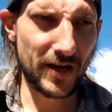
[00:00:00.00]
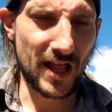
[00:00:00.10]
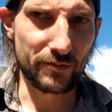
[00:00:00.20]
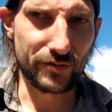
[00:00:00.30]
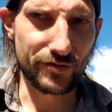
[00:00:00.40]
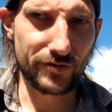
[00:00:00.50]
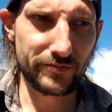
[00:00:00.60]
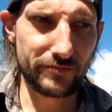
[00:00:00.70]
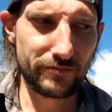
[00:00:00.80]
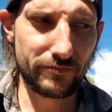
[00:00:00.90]
calipers.
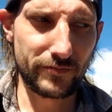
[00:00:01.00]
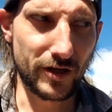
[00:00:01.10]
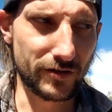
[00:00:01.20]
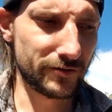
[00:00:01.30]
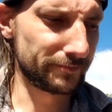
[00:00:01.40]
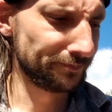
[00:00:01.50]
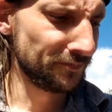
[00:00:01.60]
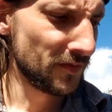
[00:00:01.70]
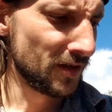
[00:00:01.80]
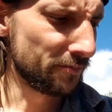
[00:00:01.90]
Yes.
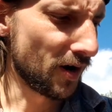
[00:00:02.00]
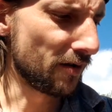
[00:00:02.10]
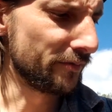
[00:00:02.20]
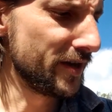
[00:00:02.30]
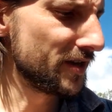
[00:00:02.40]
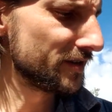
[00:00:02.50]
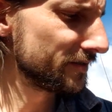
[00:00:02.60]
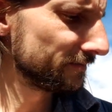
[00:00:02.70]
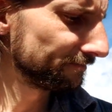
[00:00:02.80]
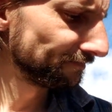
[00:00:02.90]
Problem is